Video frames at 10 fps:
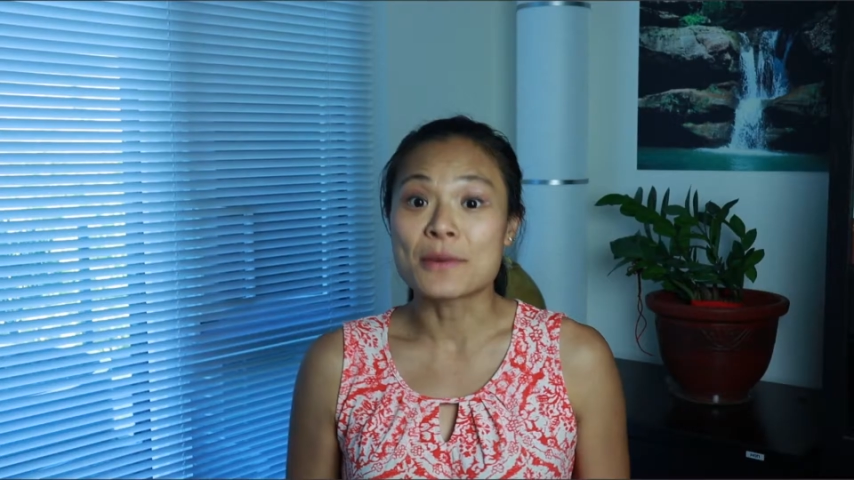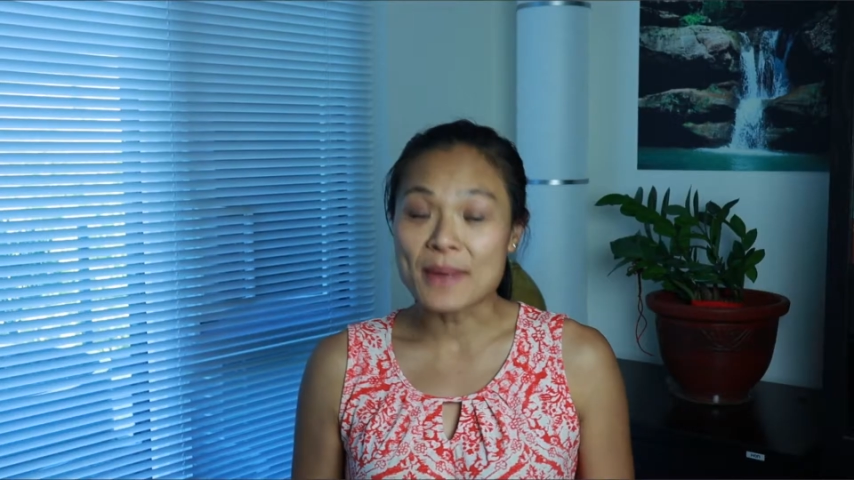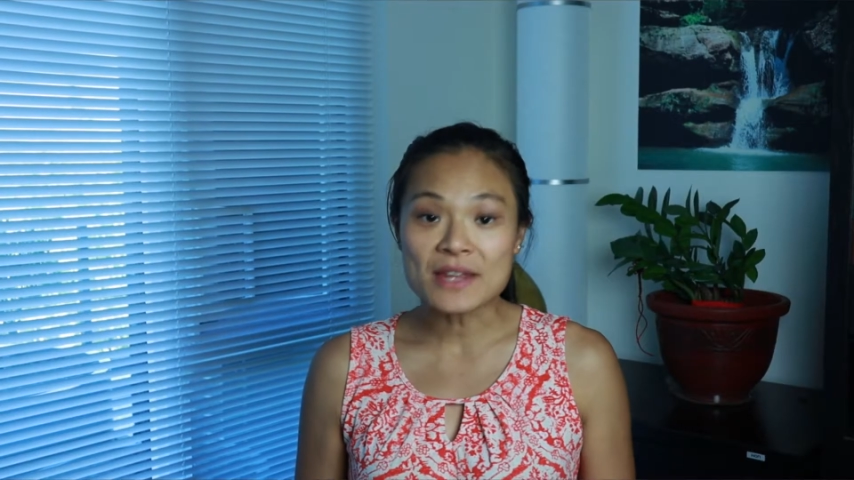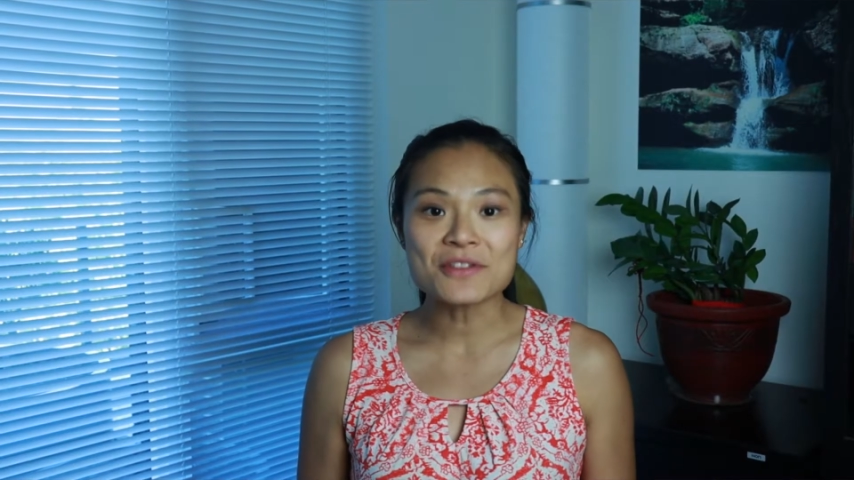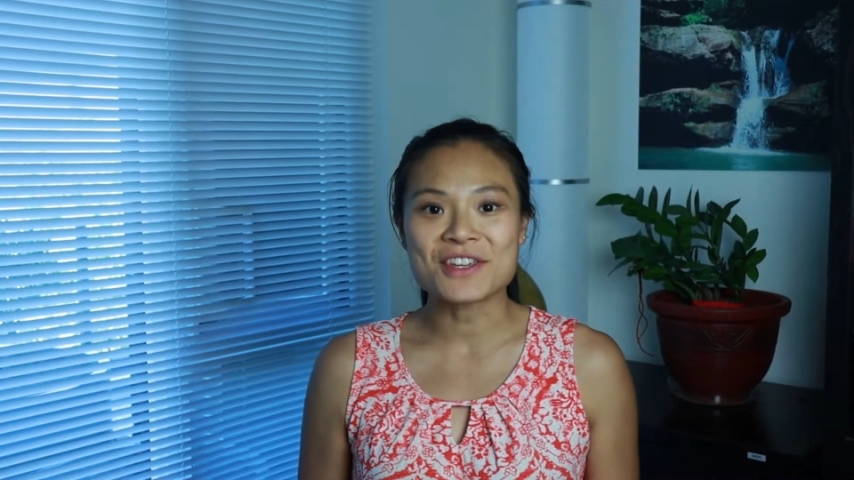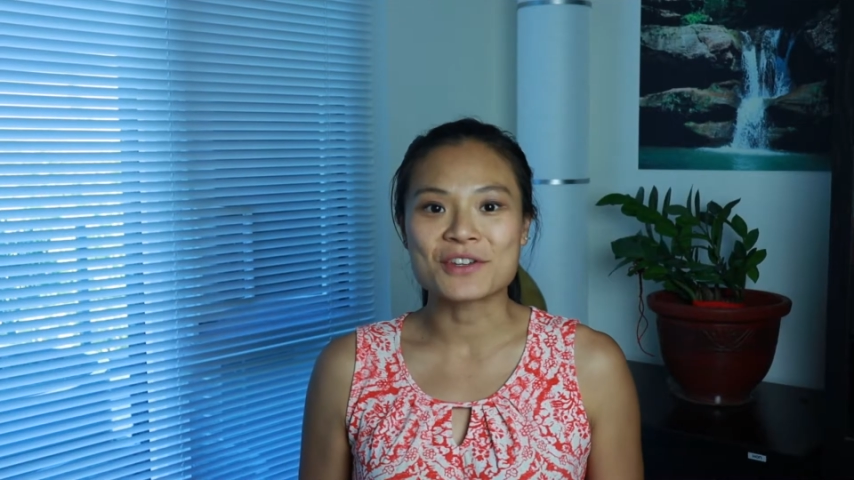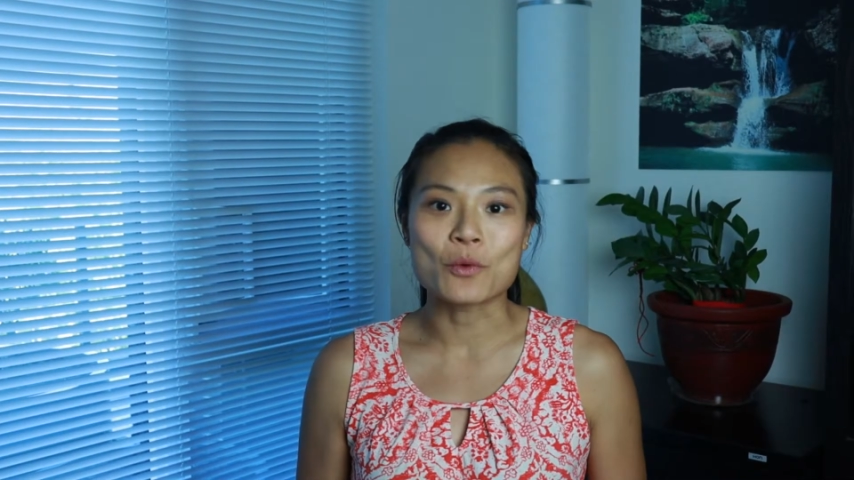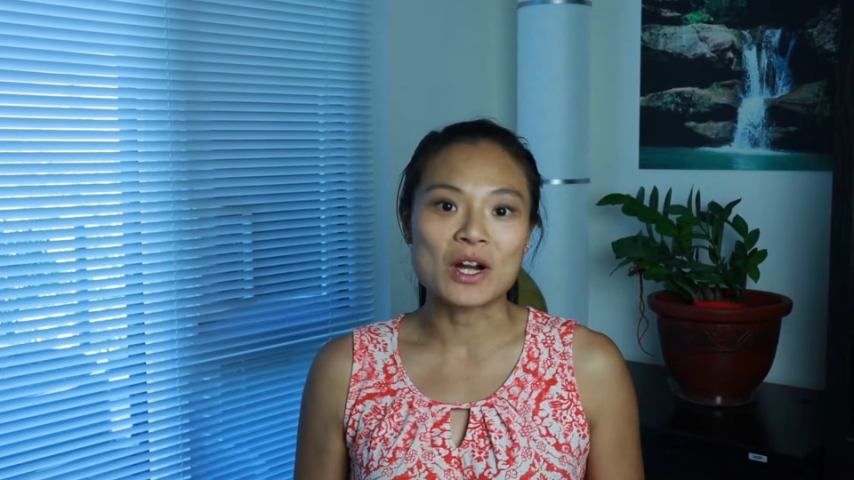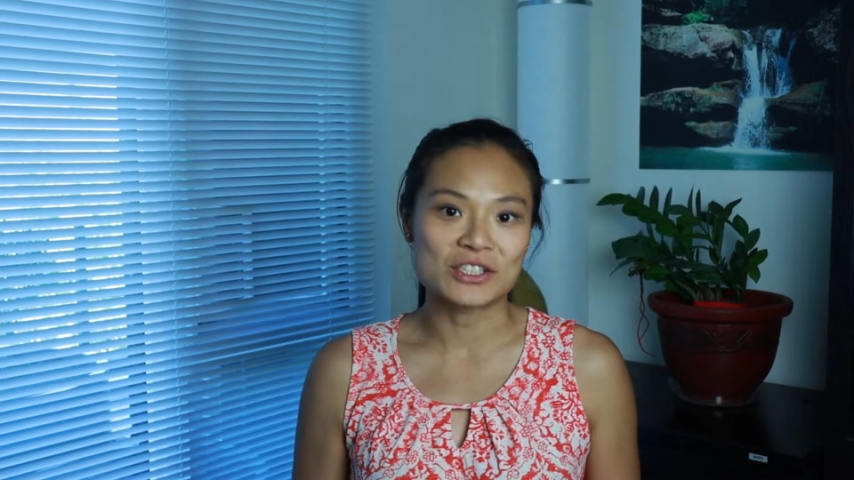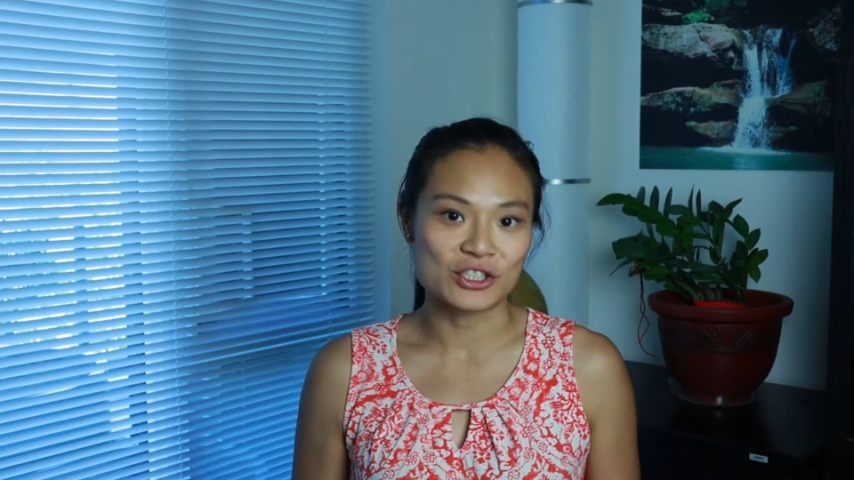main thing you
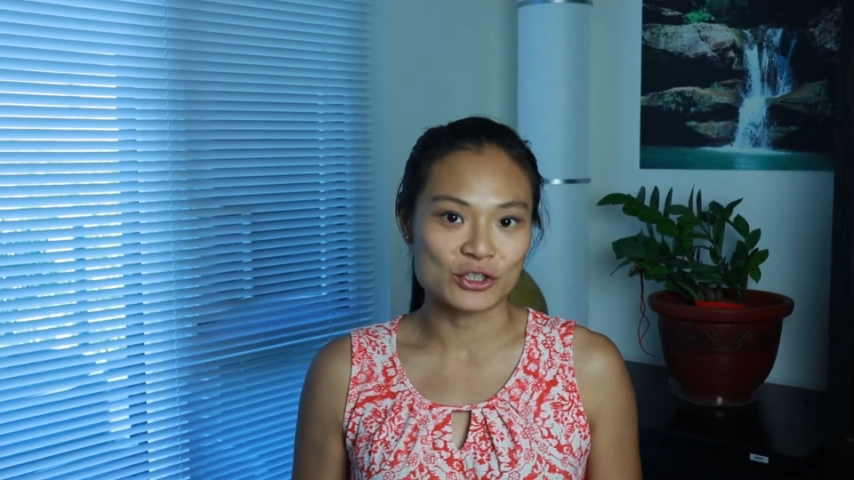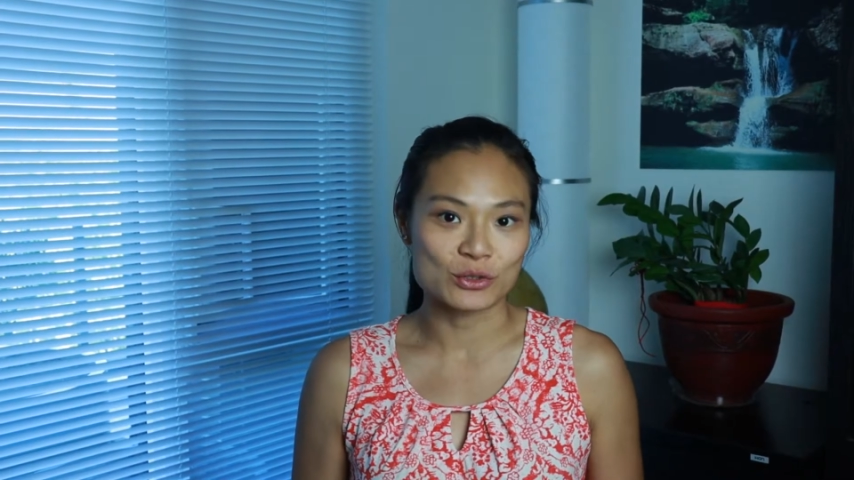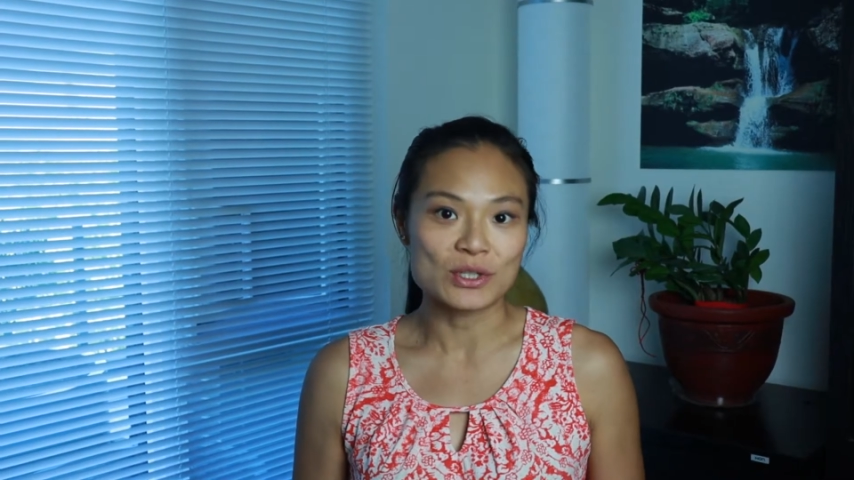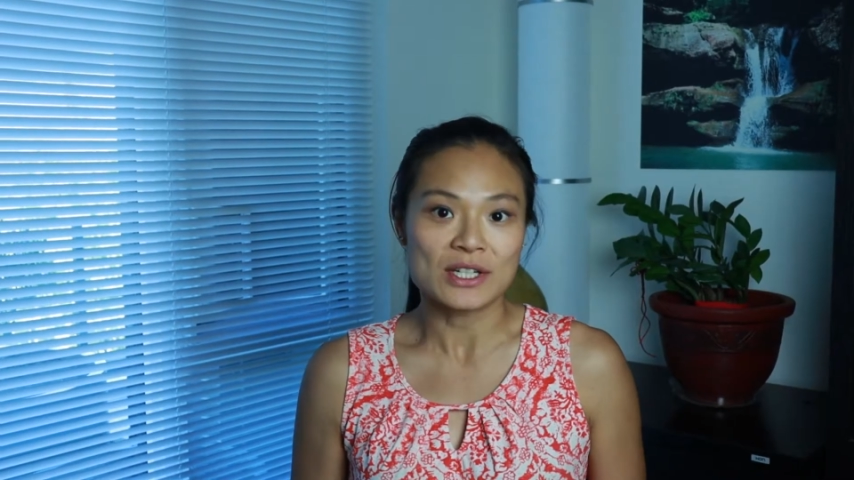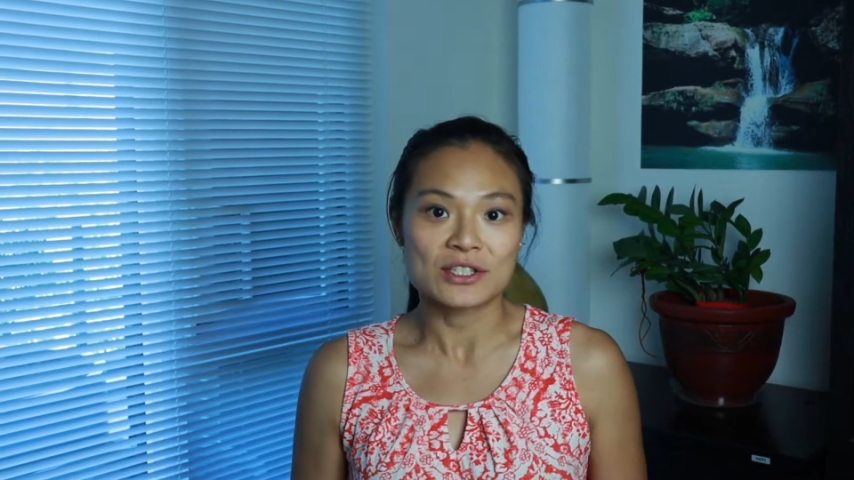want to do